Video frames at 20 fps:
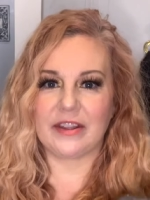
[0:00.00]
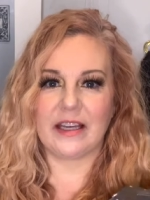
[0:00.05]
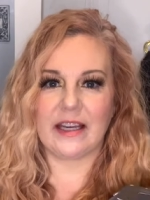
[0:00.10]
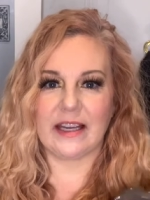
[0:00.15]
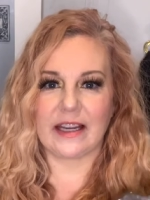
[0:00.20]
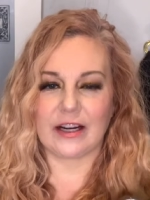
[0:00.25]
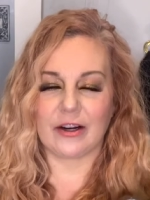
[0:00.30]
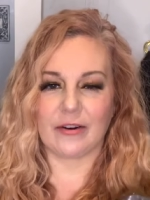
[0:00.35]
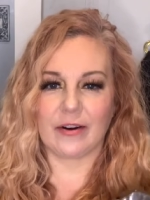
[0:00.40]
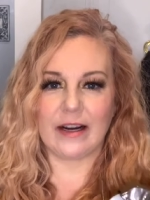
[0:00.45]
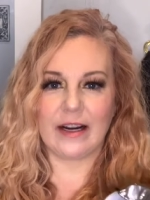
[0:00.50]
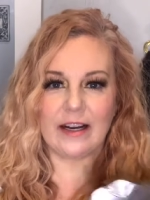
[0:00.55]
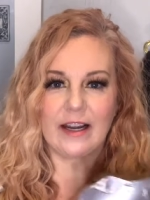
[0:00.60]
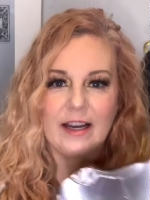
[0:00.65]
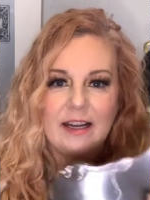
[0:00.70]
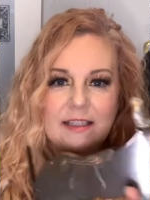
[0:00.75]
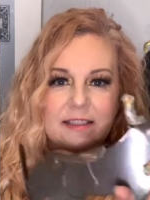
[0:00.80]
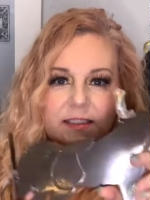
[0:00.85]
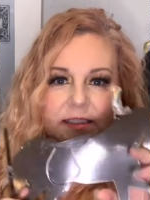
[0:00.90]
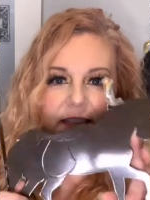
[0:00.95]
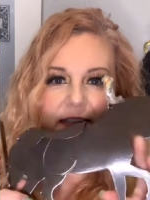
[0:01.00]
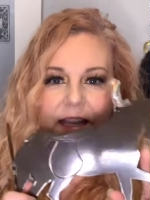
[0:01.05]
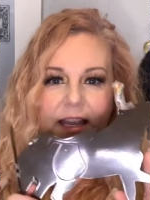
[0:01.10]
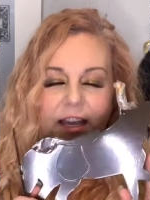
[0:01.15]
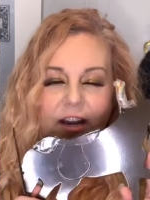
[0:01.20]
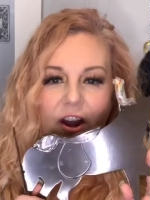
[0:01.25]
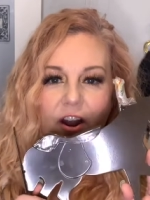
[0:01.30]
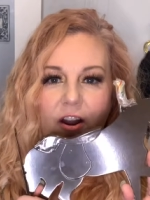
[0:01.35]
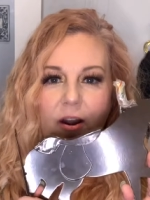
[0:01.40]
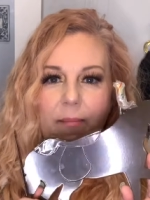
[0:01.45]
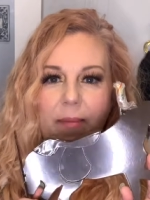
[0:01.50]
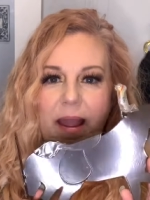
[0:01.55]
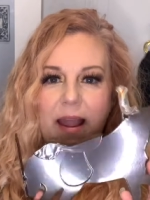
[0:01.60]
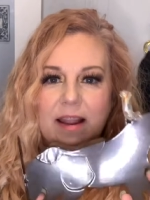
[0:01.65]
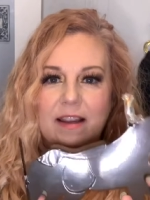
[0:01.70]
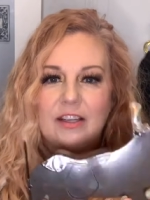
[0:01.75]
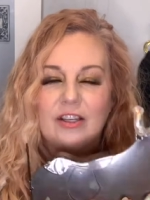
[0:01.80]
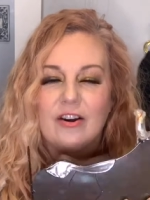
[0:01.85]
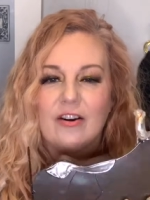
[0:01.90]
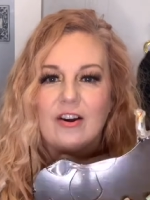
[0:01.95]
hickory nuts in our
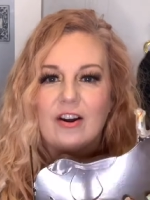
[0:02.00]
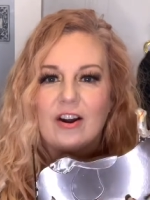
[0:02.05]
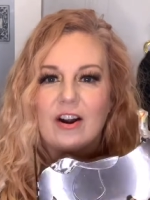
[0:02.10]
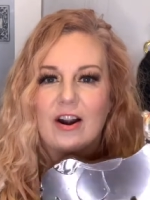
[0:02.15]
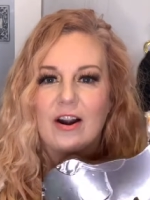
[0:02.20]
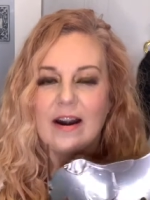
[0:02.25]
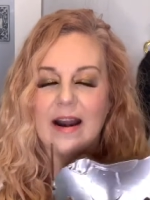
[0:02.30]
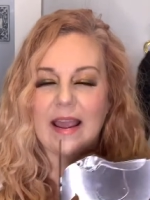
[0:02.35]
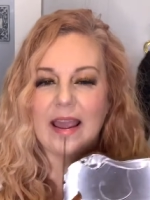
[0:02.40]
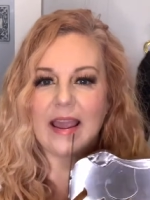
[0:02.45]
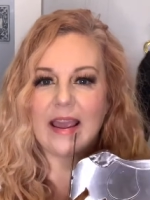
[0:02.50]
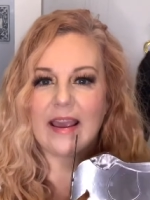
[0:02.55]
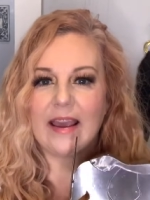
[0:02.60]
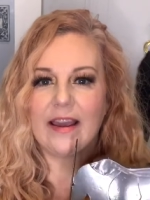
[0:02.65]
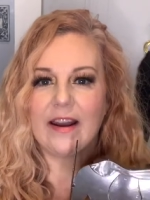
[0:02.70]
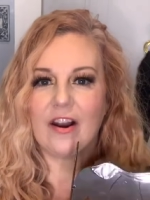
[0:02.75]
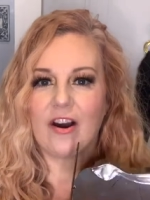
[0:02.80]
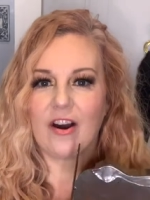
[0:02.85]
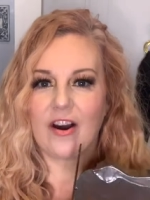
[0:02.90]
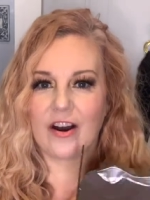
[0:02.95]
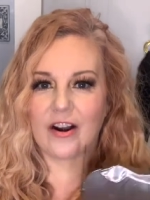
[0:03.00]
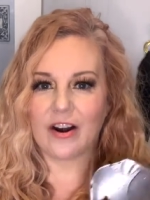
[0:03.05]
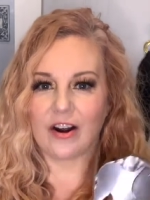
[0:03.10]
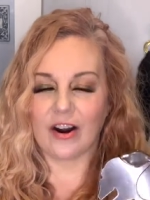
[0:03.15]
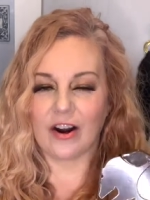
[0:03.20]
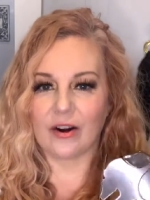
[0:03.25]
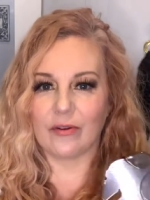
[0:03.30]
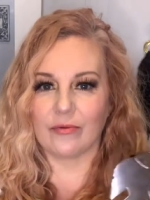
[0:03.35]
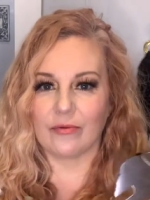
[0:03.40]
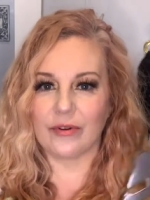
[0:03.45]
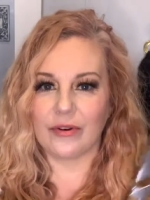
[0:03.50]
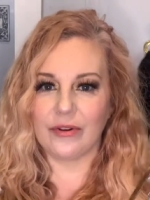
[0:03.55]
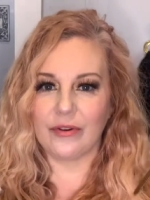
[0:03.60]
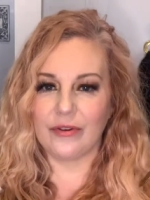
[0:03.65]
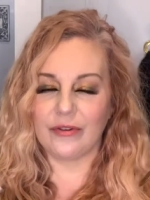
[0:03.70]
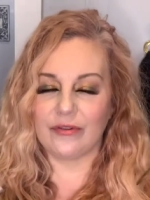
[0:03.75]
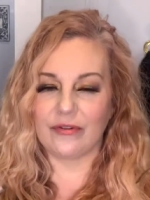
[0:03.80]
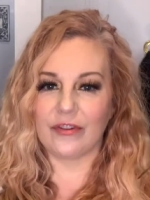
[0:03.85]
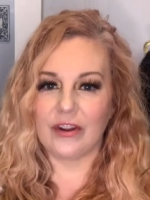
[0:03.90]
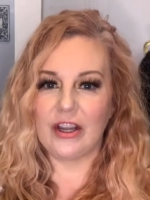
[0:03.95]
backyard and on our
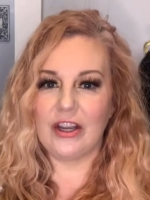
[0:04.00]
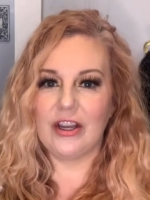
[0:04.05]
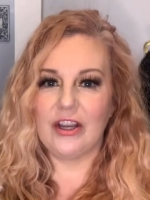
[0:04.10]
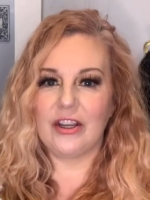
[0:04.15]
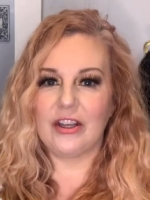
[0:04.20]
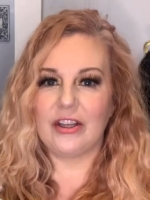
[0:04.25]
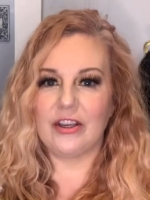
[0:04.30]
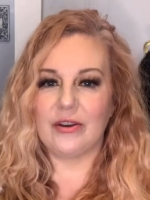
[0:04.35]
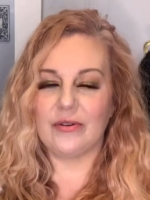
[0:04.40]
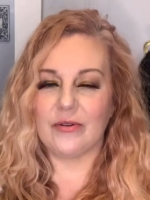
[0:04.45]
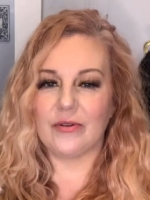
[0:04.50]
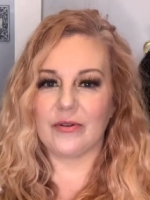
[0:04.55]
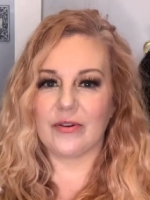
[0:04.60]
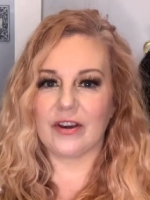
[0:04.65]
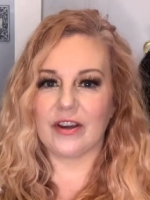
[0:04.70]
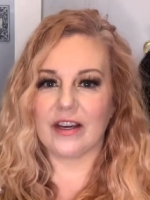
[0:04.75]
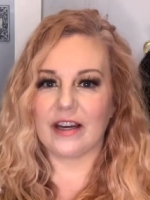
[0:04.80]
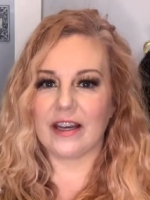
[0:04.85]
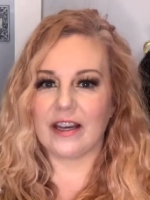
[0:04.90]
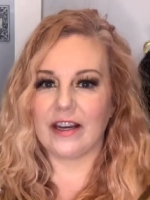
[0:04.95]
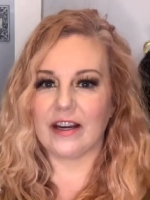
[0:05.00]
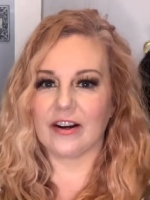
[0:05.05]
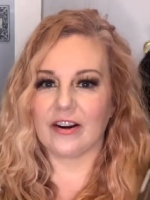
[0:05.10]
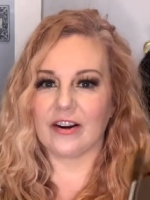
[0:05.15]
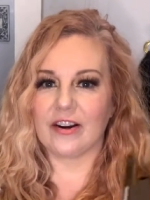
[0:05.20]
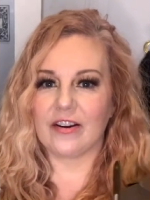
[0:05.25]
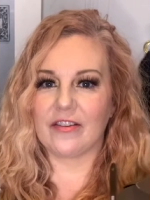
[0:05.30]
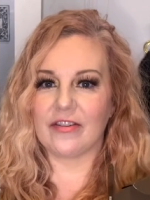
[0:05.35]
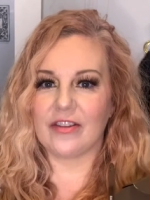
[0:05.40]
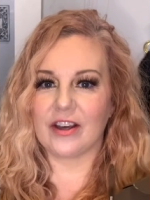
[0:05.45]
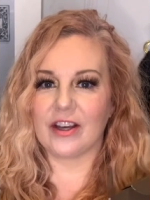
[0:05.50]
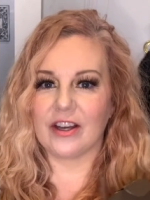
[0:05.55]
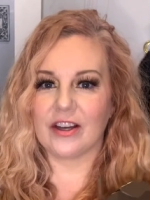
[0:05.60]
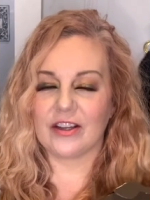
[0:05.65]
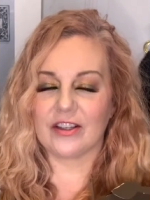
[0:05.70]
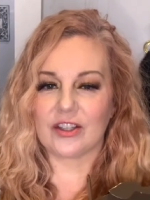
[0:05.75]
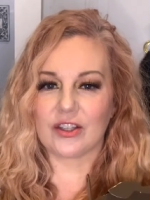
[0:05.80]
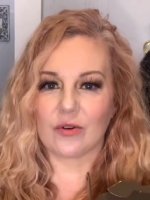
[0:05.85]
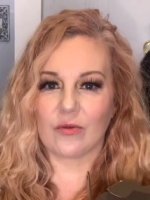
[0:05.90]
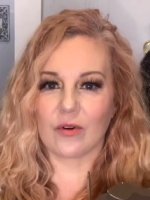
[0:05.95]
roof. You could hear
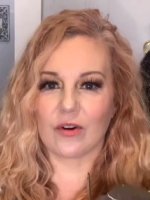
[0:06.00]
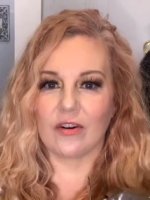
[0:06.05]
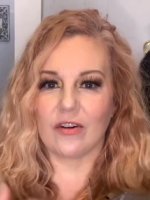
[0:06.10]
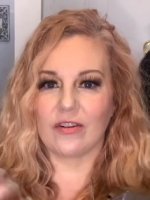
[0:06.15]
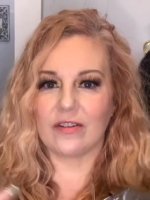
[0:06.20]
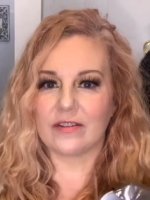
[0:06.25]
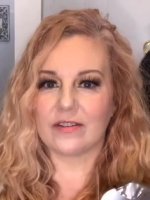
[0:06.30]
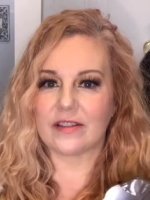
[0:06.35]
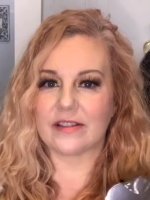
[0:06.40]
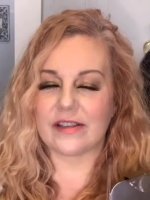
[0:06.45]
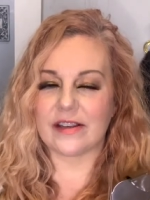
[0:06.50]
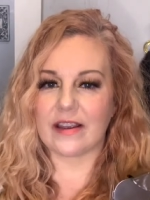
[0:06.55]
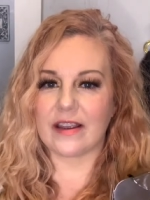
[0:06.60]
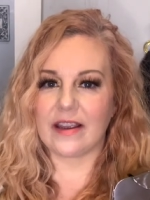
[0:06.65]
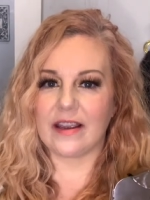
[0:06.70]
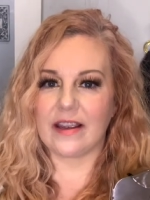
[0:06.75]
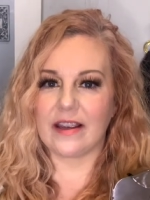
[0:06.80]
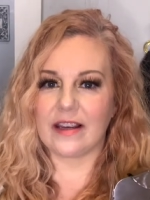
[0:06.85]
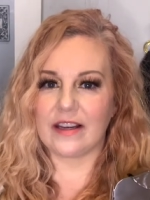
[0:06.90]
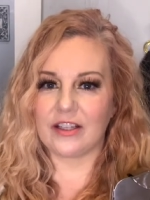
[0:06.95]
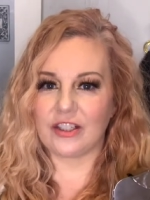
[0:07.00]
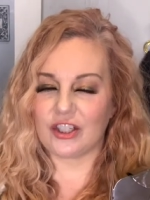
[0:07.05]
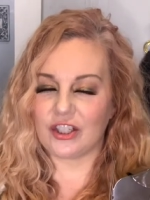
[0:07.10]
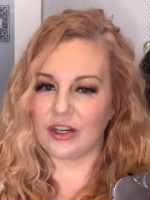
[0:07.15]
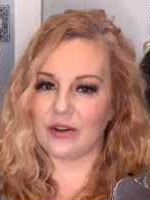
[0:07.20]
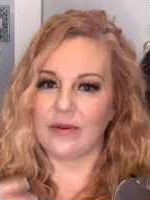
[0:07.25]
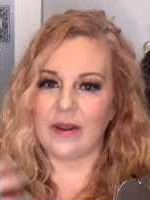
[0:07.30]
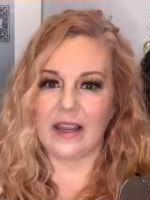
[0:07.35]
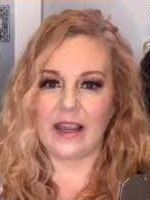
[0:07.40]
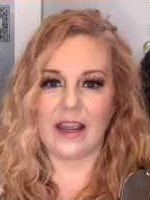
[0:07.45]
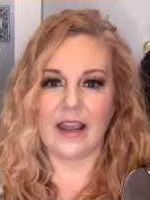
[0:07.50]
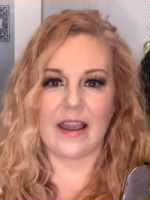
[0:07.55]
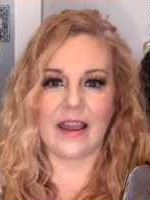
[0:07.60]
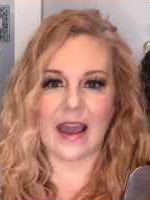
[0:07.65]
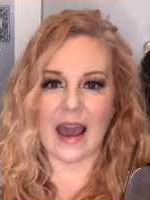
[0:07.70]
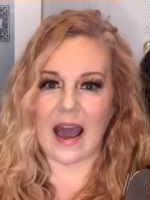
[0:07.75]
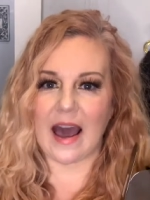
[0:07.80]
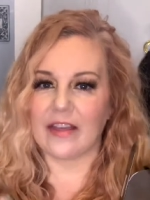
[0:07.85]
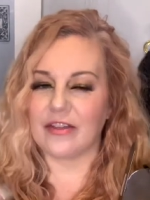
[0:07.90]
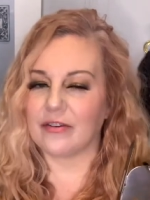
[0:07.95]
the squirrels chewing,
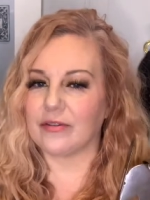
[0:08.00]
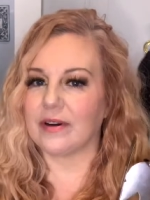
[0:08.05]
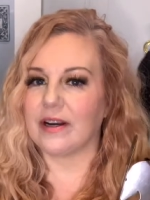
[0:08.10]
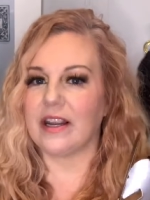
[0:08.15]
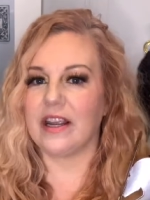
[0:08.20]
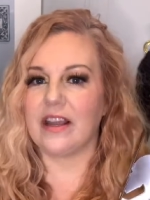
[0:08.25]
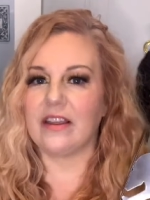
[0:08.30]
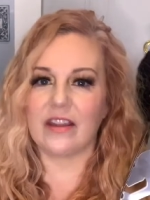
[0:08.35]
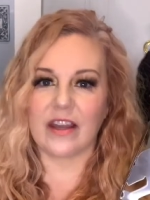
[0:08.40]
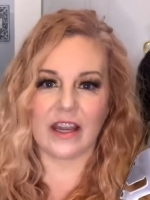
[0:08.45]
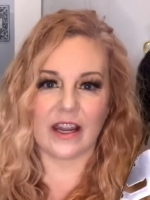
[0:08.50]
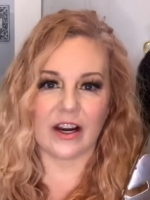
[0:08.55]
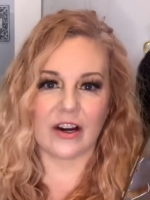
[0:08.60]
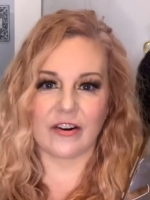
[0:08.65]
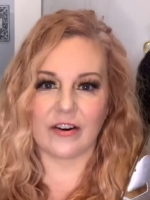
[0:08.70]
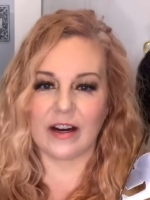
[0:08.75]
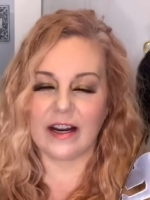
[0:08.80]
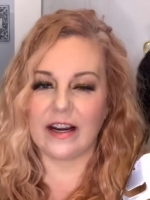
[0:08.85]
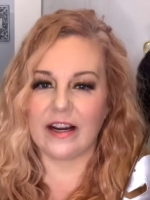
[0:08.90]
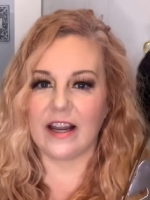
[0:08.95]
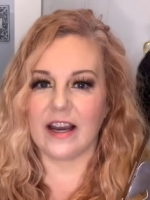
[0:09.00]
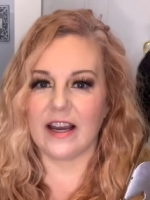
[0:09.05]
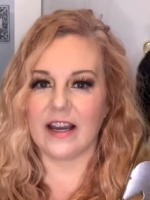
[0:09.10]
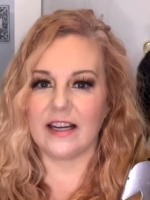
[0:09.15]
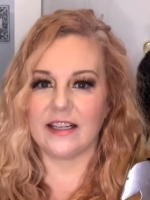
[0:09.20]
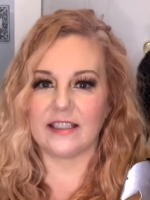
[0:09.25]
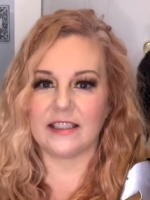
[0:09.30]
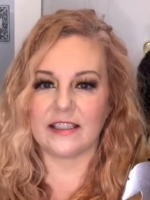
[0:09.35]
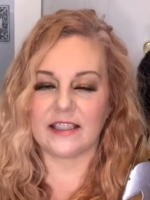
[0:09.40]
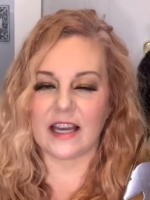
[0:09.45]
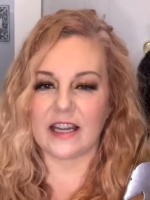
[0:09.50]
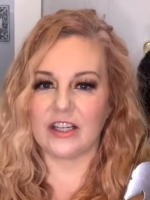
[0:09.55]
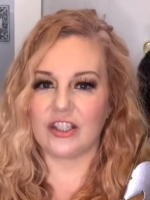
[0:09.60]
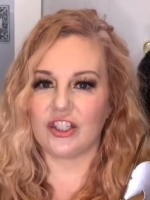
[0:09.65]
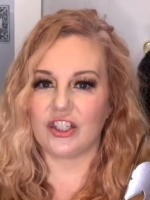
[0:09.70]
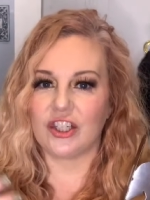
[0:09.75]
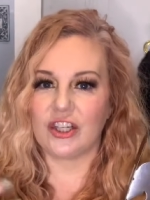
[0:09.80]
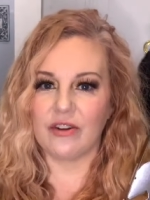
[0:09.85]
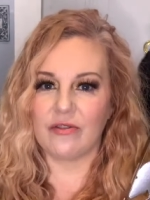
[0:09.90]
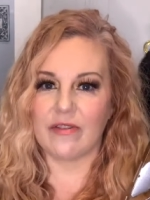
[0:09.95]
gathering the hickory nuts. They'd
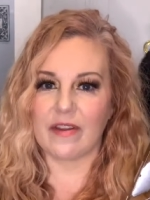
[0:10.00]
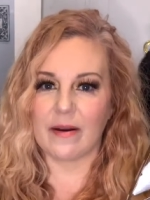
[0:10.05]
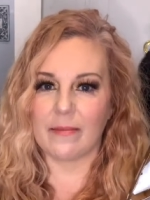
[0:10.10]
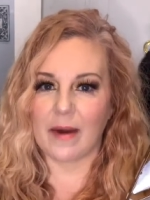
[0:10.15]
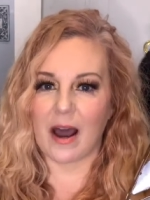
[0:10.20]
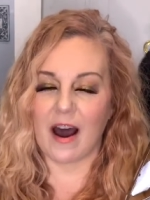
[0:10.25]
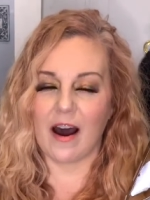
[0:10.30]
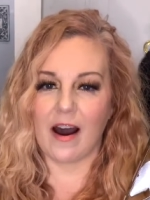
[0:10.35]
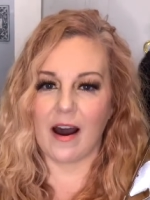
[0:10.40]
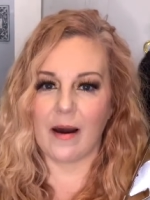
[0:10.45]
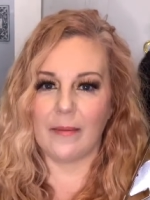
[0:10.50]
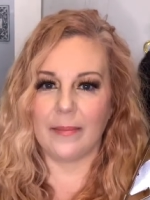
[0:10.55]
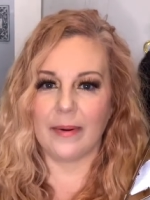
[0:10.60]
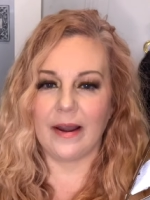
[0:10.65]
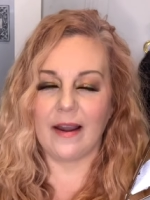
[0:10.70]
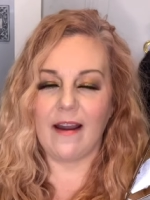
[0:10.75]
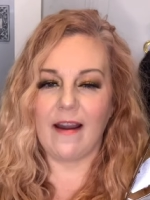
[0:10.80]
chew them up